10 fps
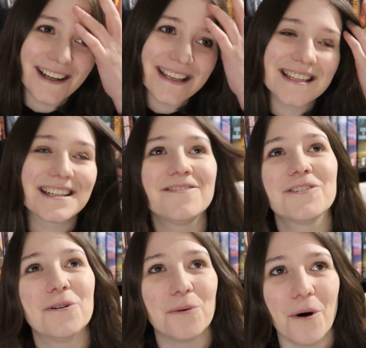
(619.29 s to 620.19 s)
And it's a
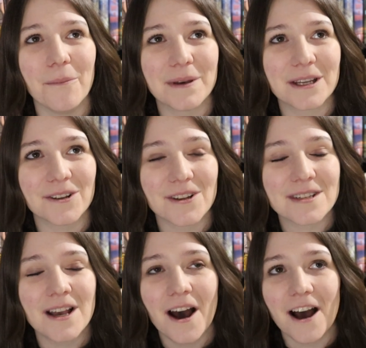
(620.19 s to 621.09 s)
difficult one
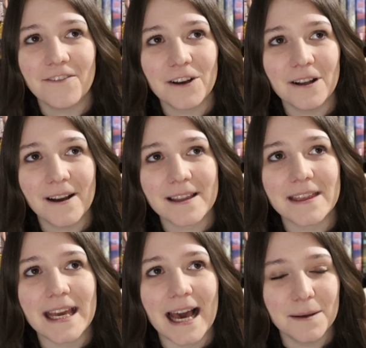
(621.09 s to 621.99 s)
because I feel like
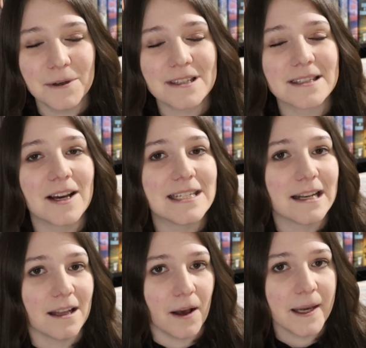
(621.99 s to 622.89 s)
the elements that I
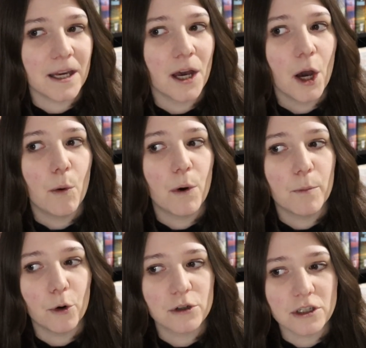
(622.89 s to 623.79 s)
didn't like were
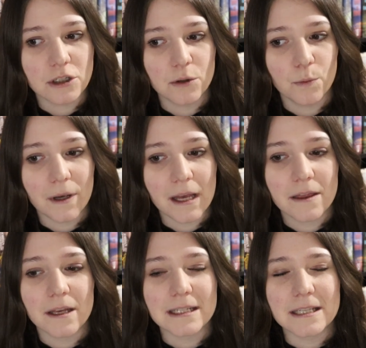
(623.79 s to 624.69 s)
more to do
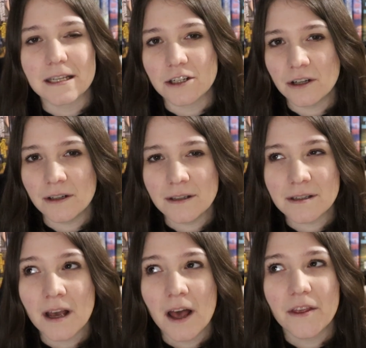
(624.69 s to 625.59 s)
with
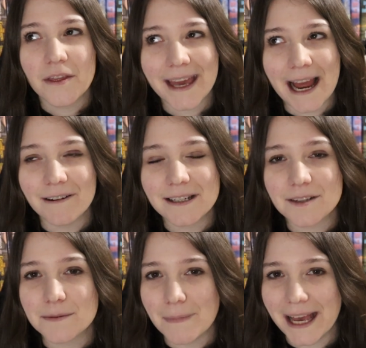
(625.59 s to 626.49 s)
decisions that the
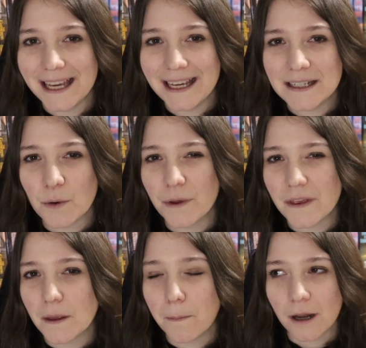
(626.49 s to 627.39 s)
characters made
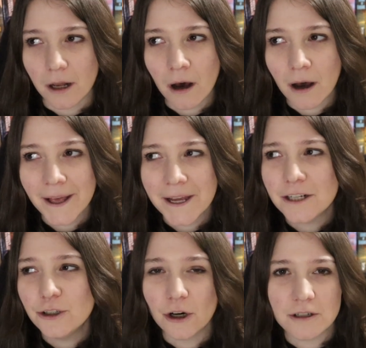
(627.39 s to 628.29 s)
within the plot,
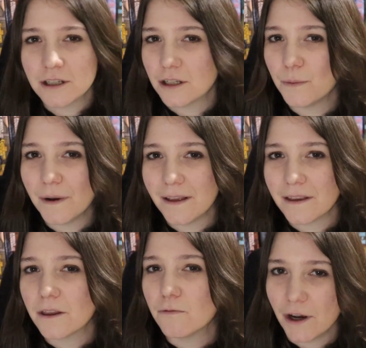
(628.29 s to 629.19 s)
not to do
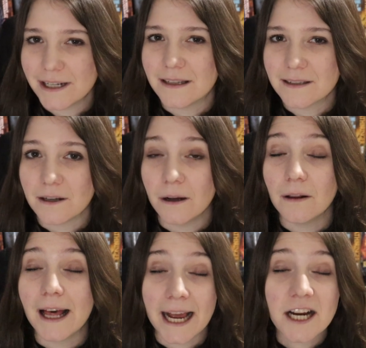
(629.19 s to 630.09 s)
with the writing
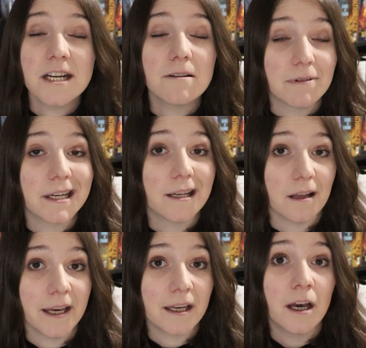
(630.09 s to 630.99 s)
style. I actually really
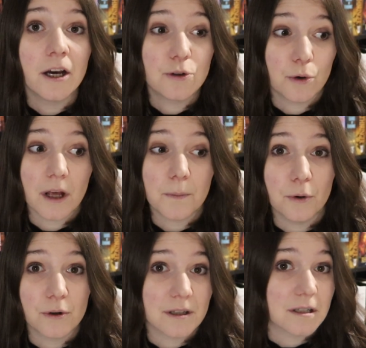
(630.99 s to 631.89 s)
like Dawn
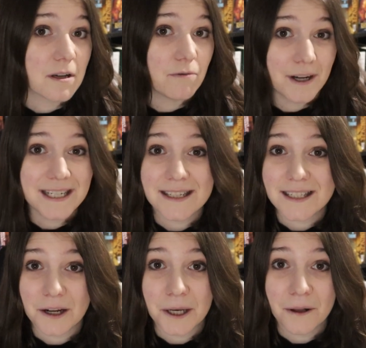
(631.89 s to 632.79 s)
O'Porter's writing
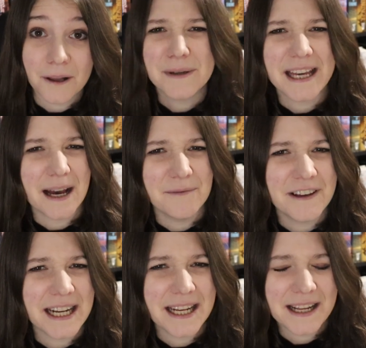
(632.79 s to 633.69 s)
style. But yeah, I'm
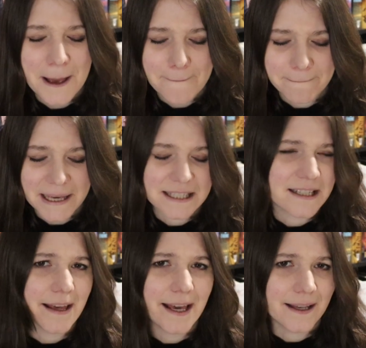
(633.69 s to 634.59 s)
feeling
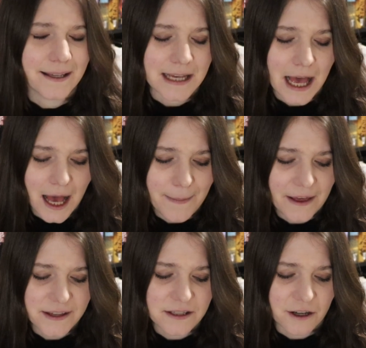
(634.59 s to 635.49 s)
mixed things
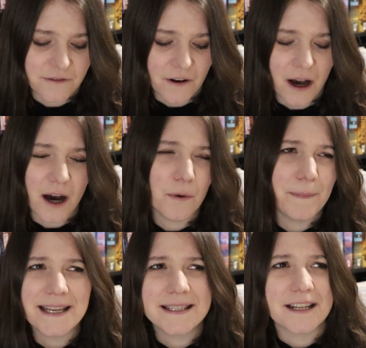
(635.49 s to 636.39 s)
about this so far. We're
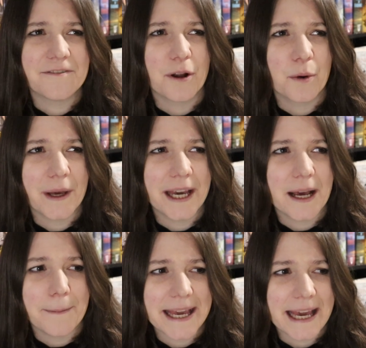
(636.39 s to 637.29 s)
basically following
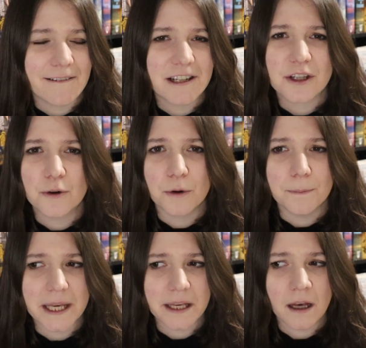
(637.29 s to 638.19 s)
a main character called
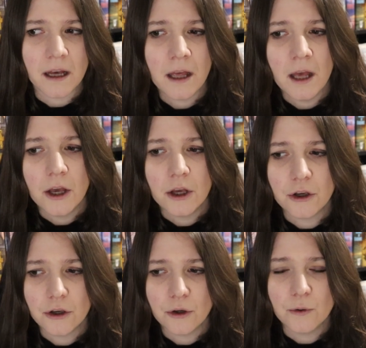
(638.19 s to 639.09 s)
Mia,
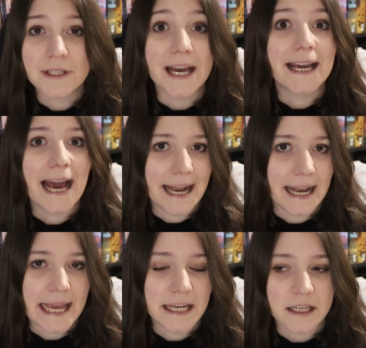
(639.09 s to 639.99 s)
who's a cat
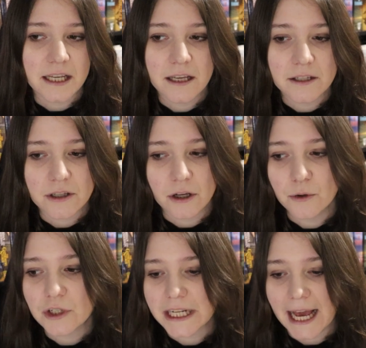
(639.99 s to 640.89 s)
lady.
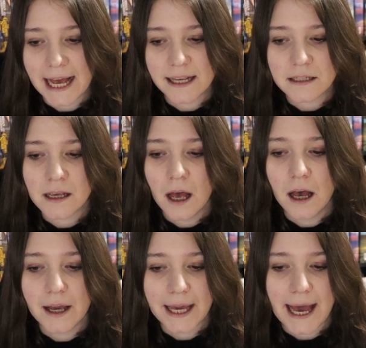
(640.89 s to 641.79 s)
So she has
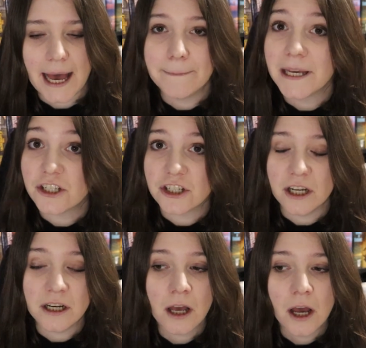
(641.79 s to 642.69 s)
her cat
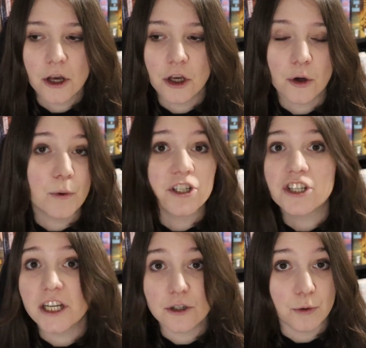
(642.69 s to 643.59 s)
Pigeon, who
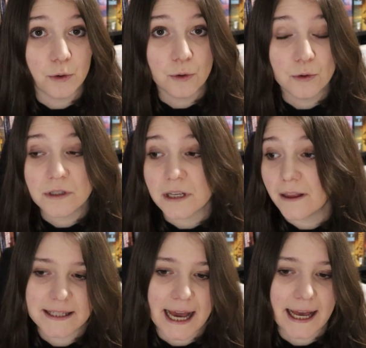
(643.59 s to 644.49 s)
she adores.
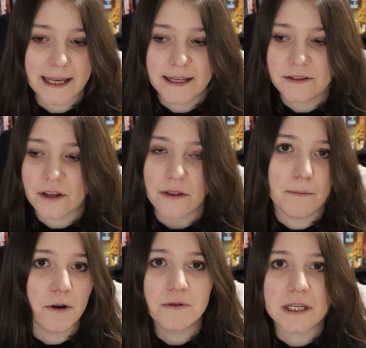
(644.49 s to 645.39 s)
This cat is the
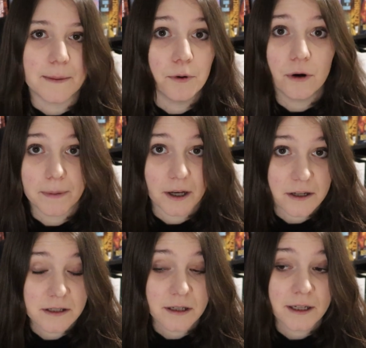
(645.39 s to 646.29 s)
most important
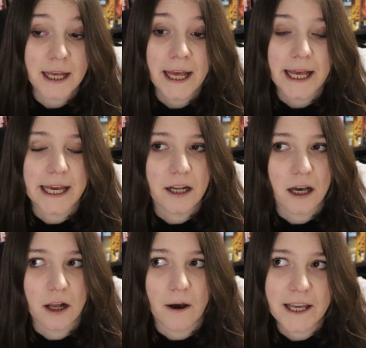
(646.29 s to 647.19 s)
person in
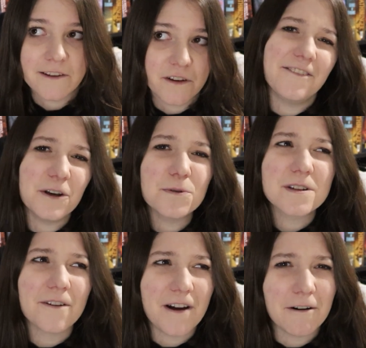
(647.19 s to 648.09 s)
her life. It feels
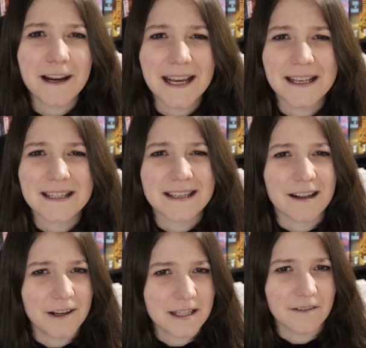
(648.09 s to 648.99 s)
a very
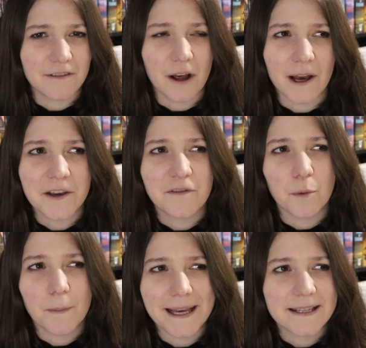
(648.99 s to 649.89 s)
slice of life.
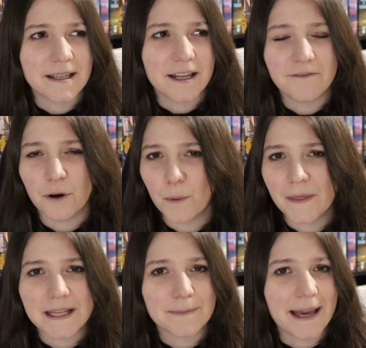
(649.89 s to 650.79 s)
We're basically
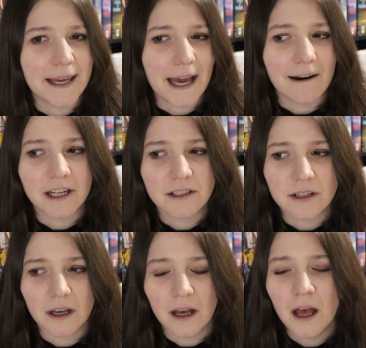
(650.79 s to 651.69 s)
following this main
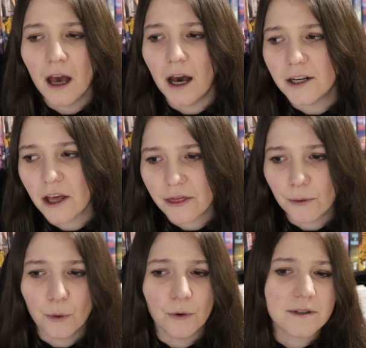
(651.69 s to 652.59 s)
character and her
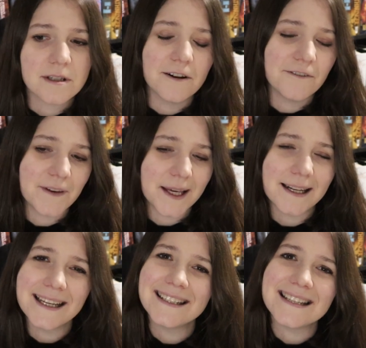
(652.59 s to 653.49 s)
thoughts and
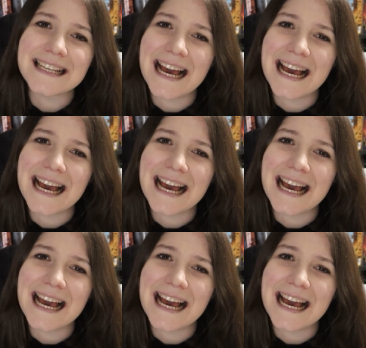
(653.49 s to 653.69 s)
feelings.